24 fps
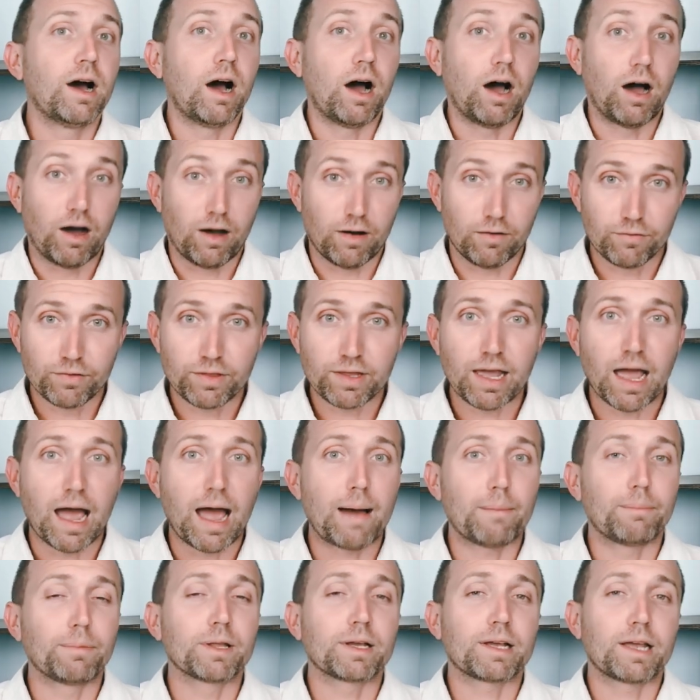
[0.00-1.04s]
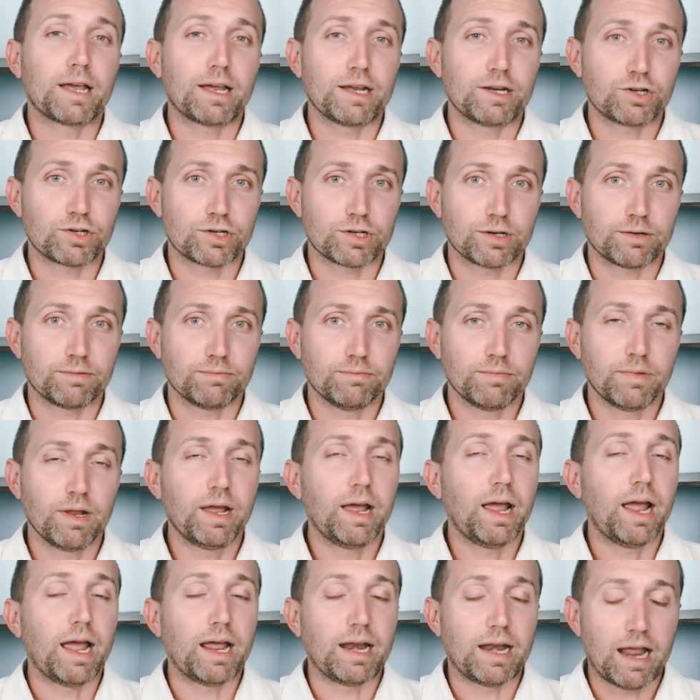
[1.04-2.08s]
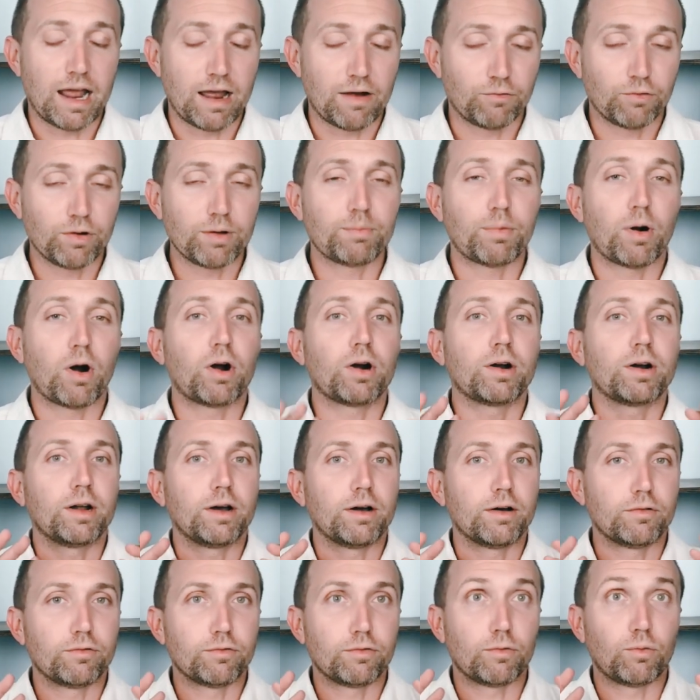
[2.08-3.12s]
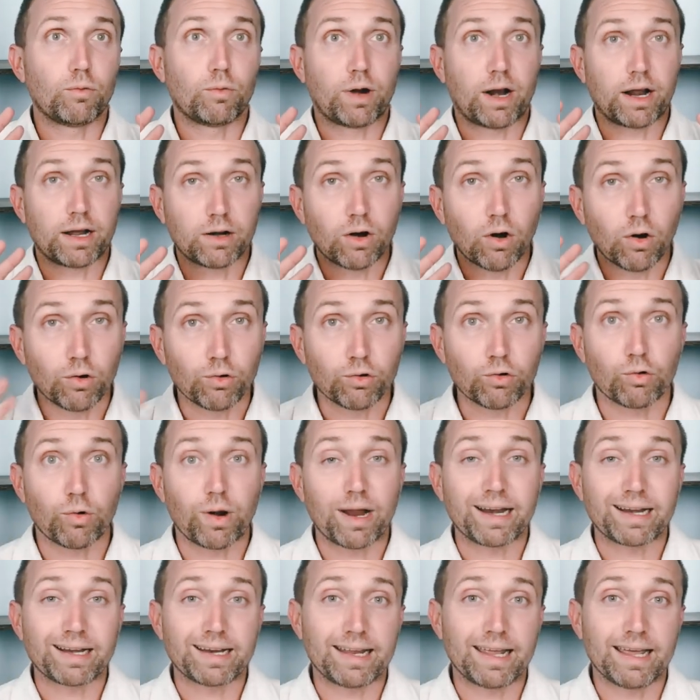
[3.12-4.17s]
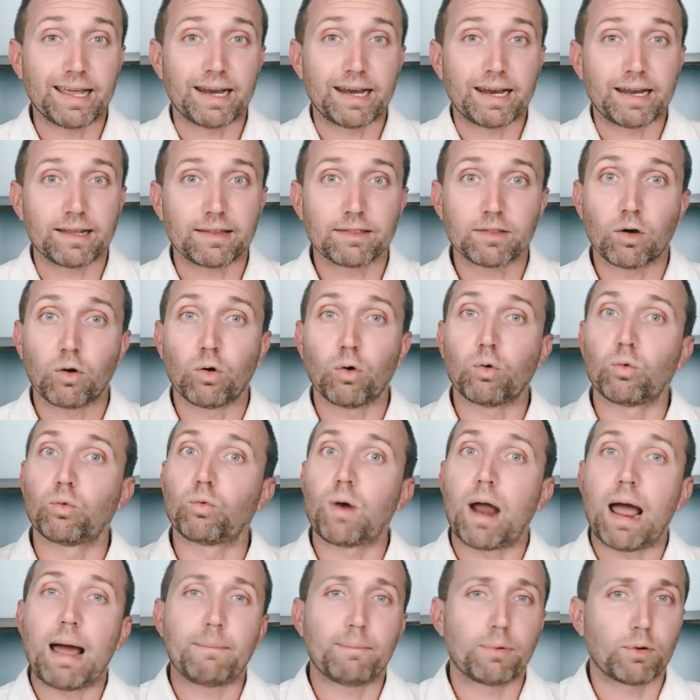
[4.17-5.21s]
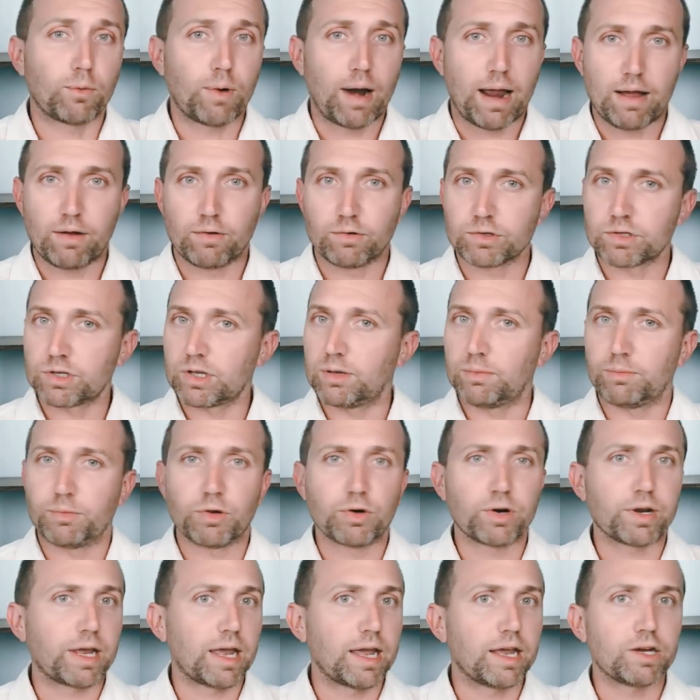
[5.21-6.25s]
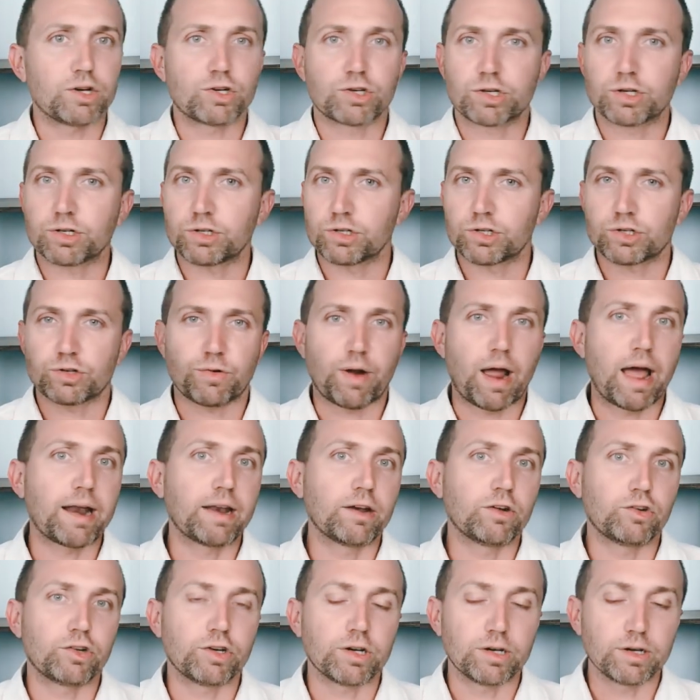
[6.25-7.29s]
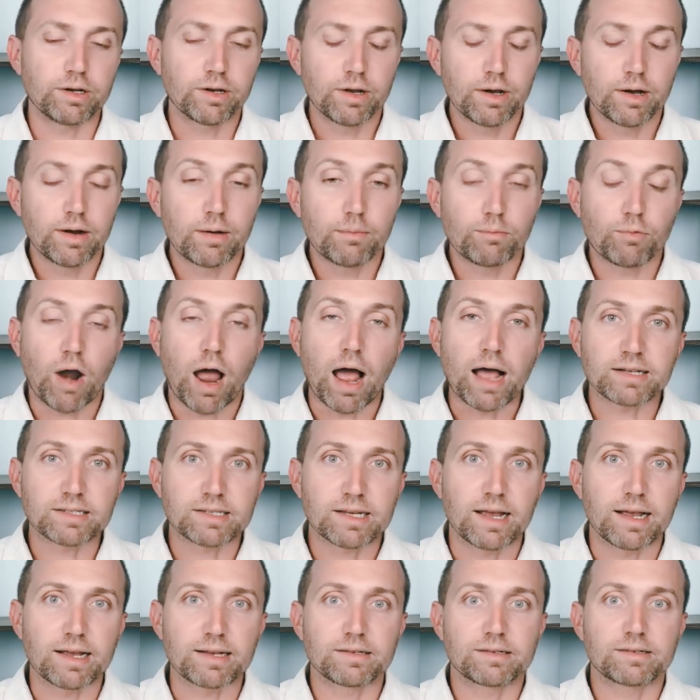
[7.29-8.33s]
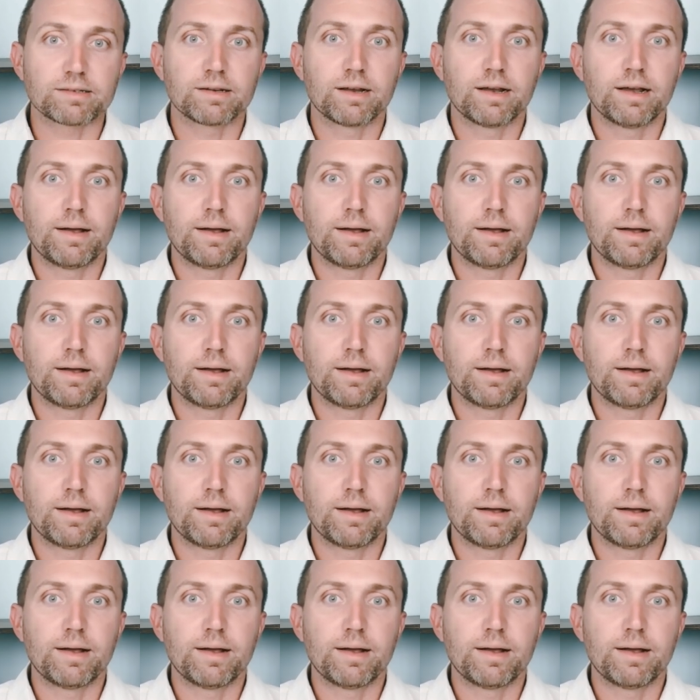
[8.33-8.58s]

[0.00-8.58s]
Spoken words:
of the application and every part of what I call grant getting, the whole wraparound communication strategy process,